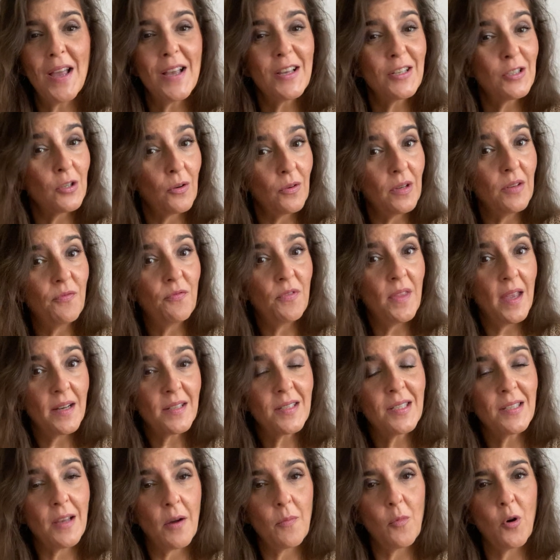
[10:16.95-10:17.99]
So if
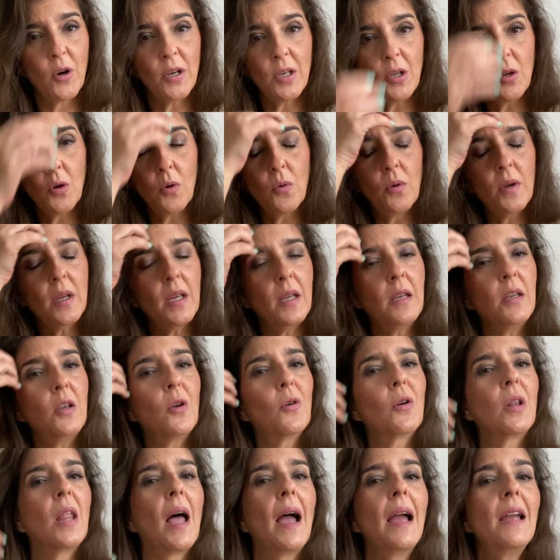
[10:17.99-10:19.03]
there's someone new in
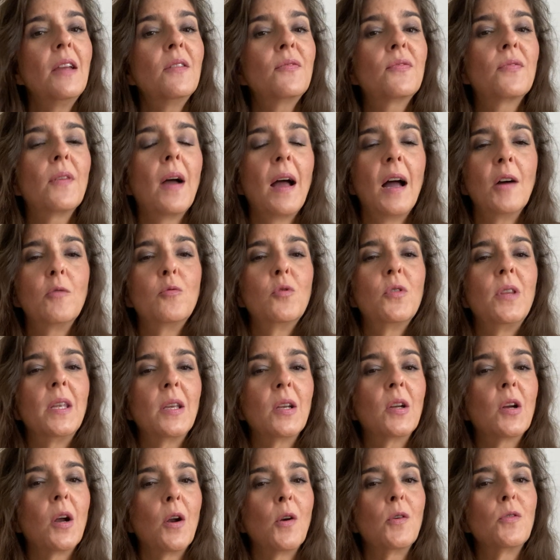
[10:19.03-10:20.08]
your life, I would
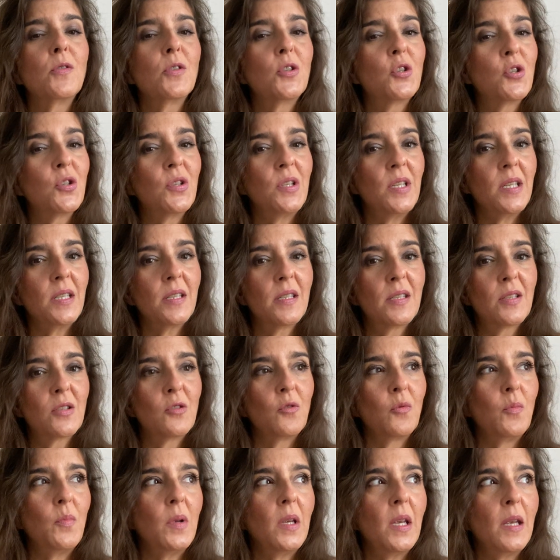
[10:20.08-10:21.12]
encourage this
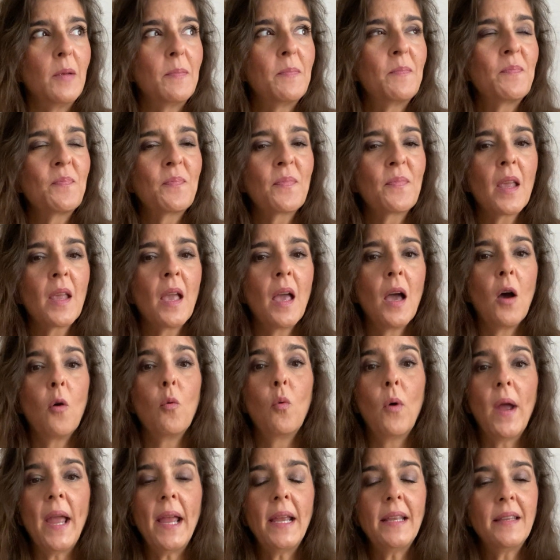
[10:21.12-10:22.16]
to be a
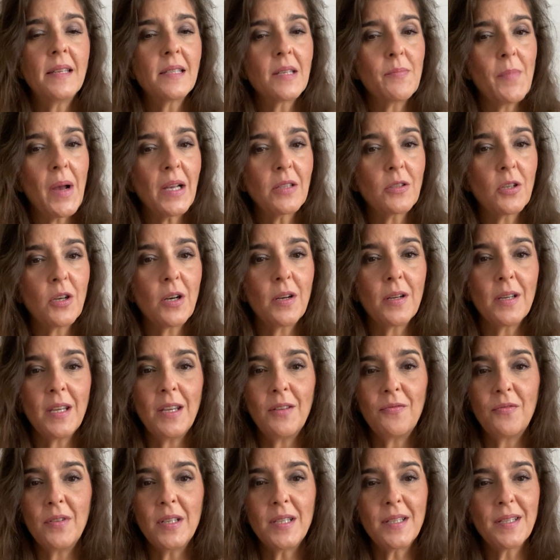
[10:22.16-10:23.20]
way. It doesn't matter
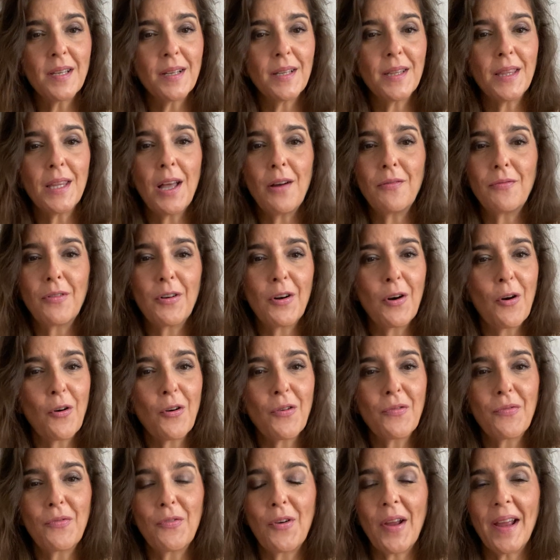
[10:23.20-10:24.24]
if it's a lover or
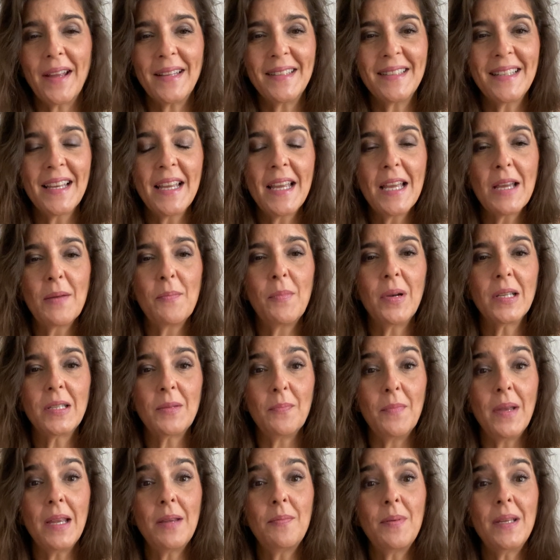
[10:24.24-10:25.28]
a friend, but
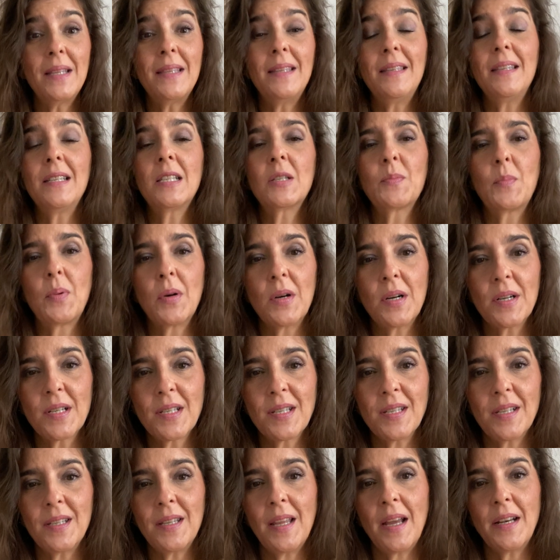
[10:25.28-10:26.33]
maybe this
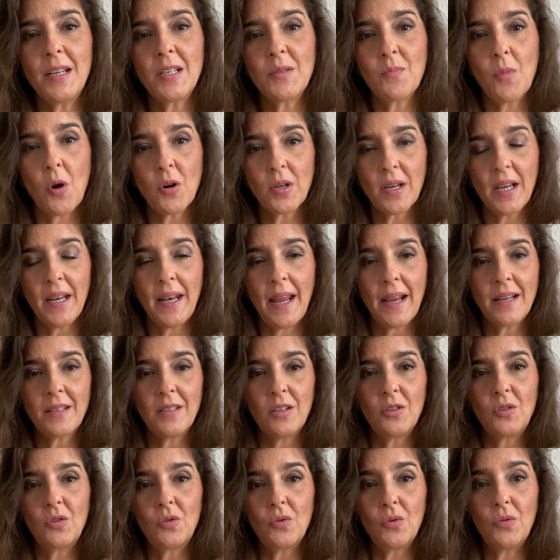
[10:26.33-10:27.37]
person that is more
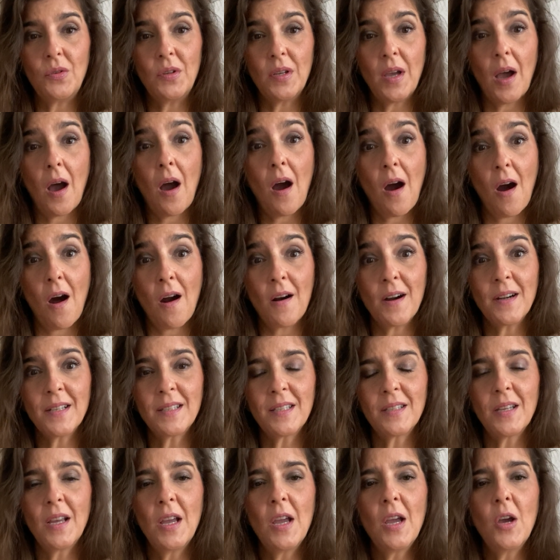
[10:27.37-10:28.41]
connected to the
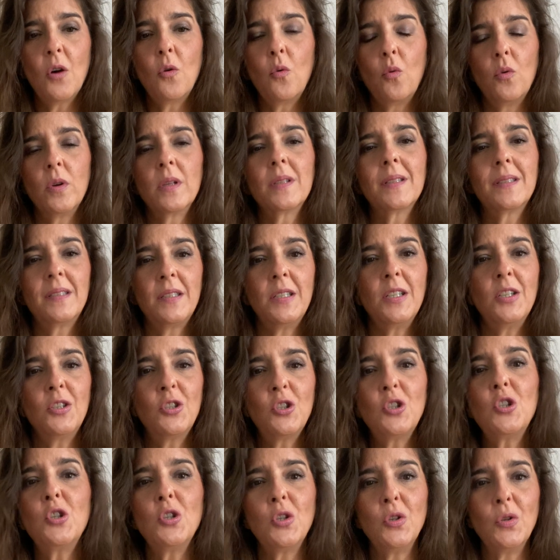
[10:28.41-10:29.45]
heart will
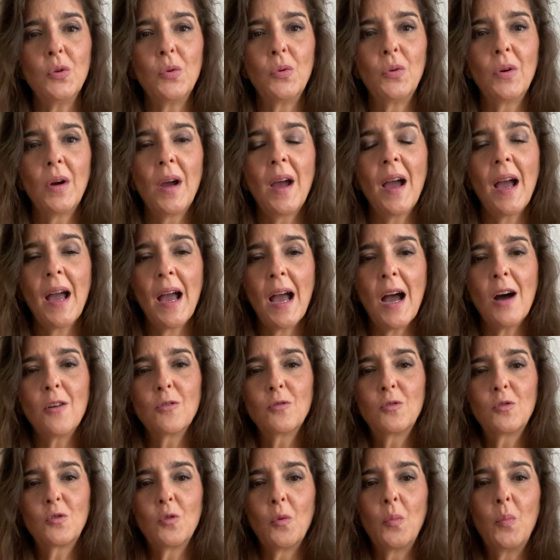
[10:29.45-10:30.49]
teach you how
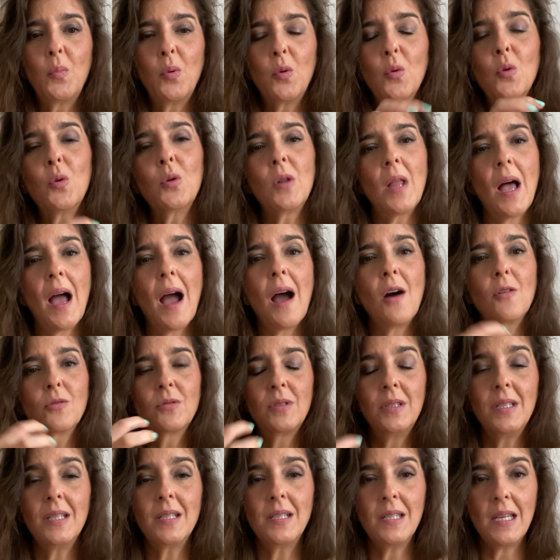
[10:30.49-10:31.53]
to pull
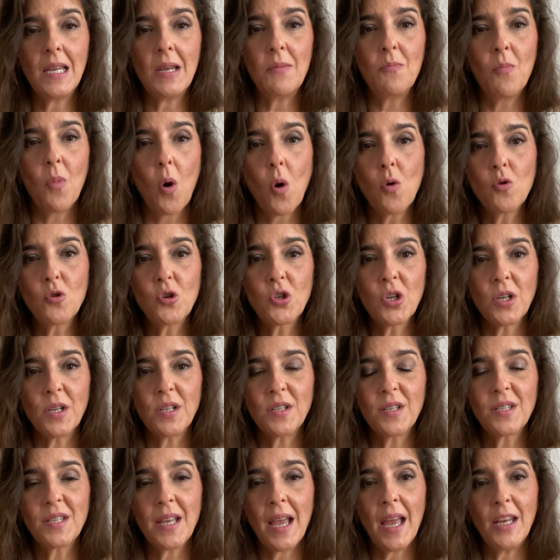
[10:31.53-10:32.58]
out these
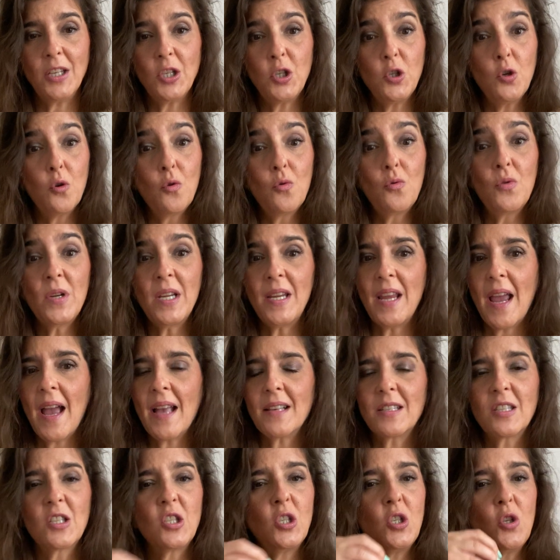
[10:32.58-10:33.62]
emotions. And you,
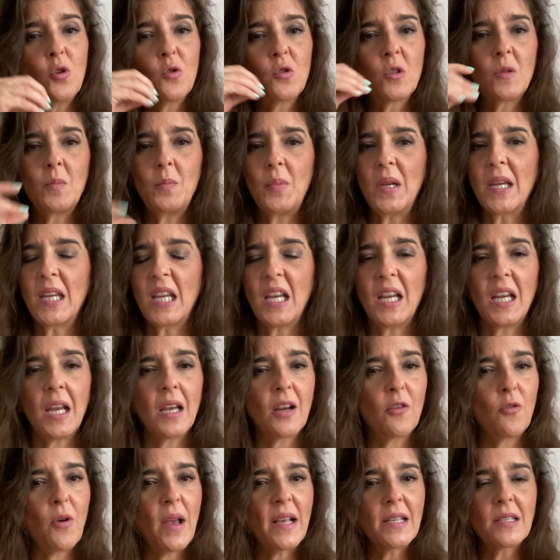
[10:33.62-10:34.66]
yes, you speaking
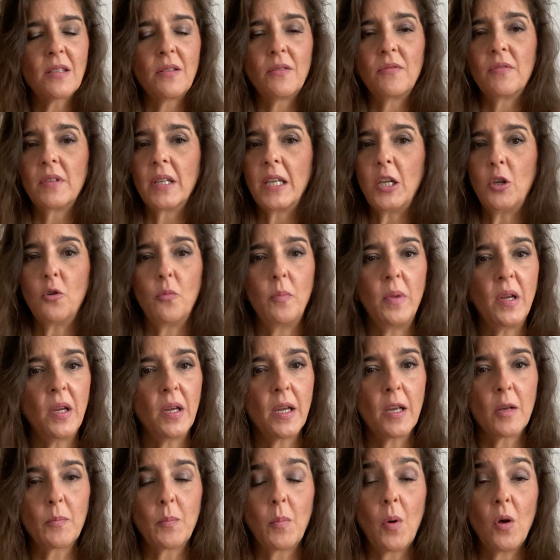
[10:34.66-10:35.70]
aggressively, you being
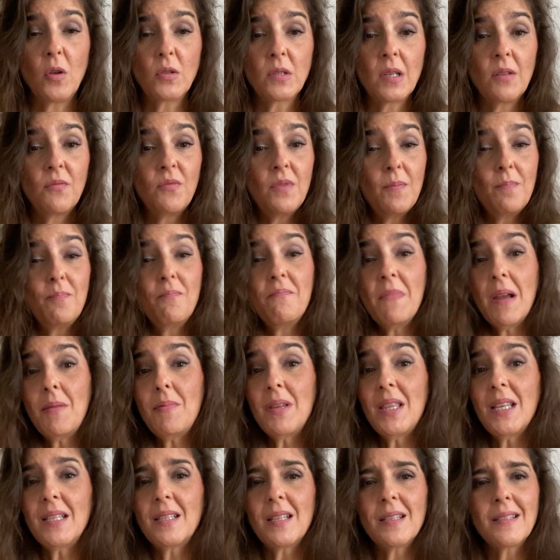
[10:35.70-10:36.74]
impulsive, maybe
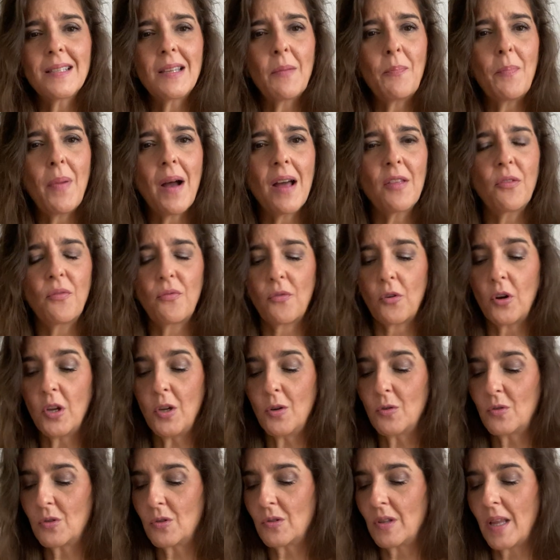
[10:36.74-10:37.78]
this is the path for
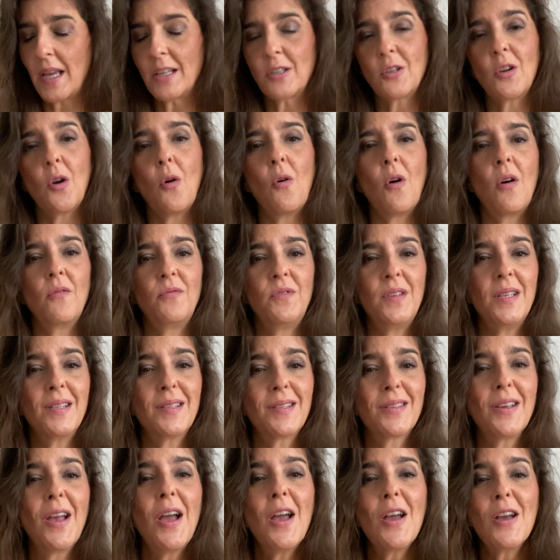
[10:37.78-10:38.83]
you to let go of
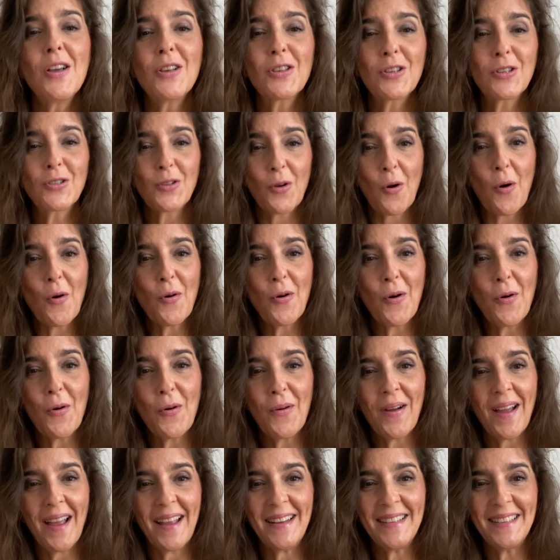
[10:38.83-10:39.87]
this sorrow
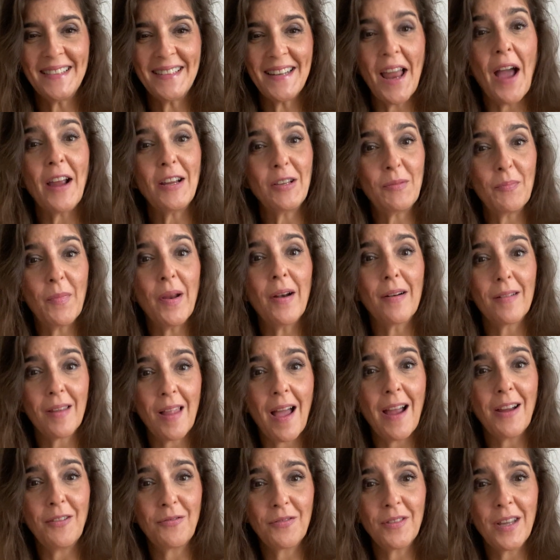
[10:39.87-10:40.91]
and nightmare
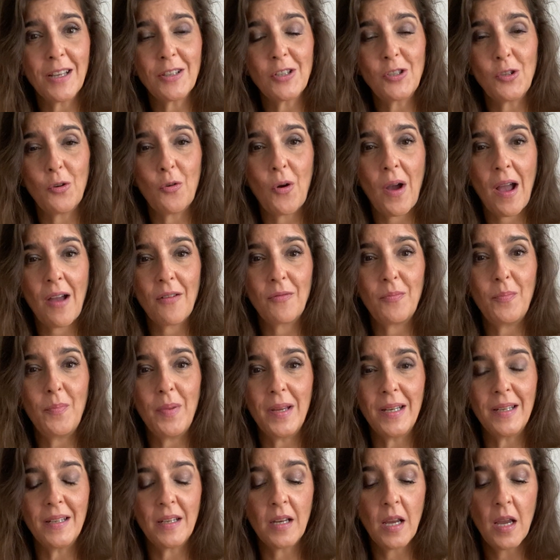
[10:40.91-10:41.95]
life that you have
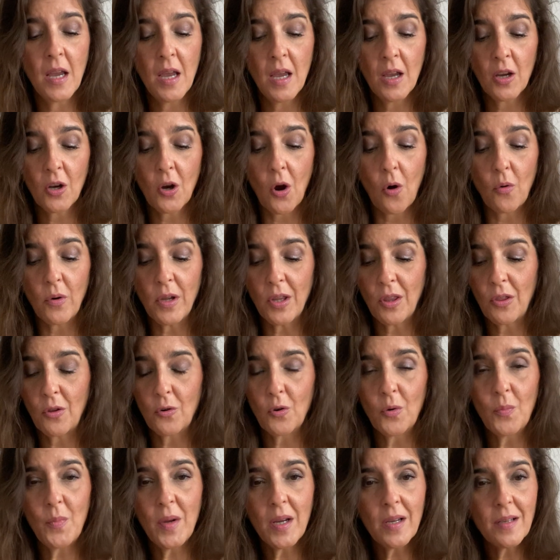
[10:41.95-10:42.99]
been going
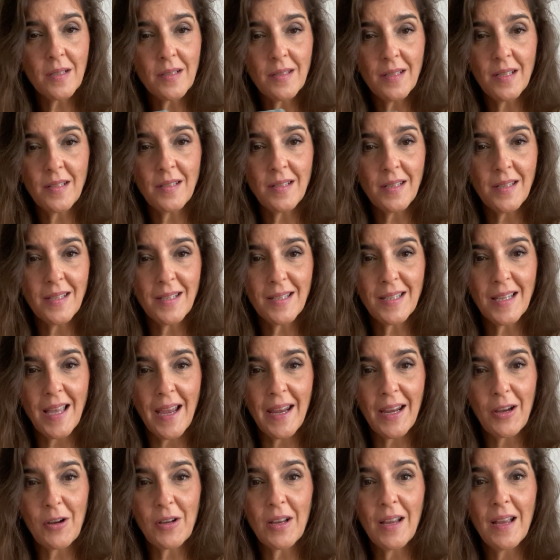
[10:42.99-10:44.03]
through, because this is
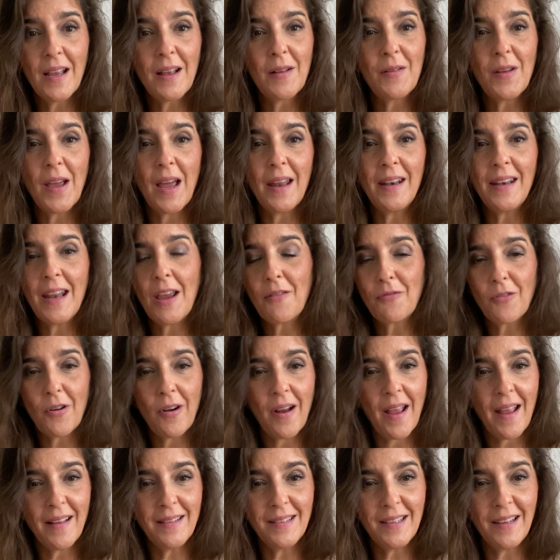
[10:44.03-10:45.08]
like a never
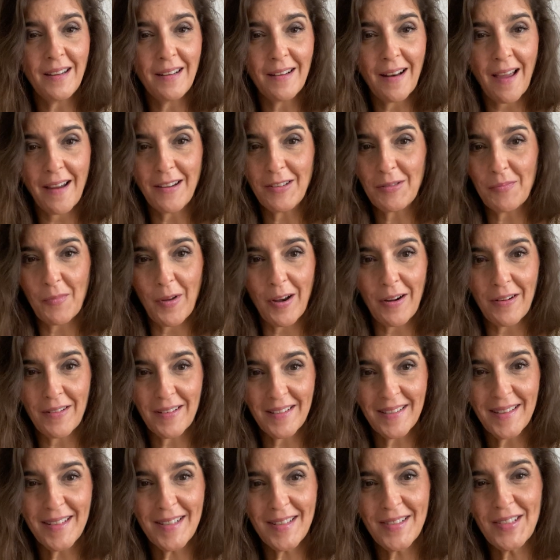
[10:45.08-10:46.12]
ending nightmare.
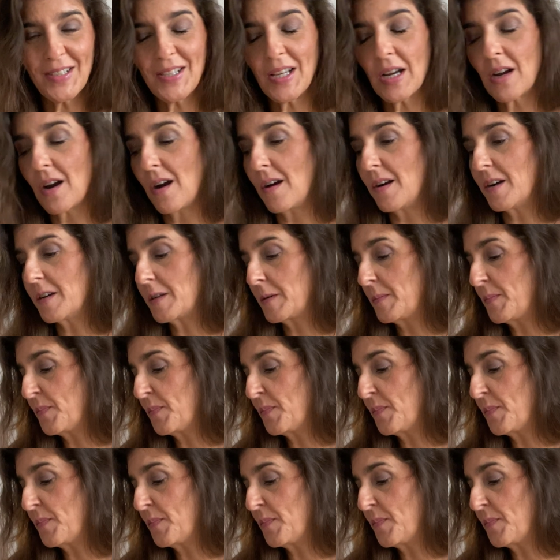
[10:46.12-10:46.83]
This is the card.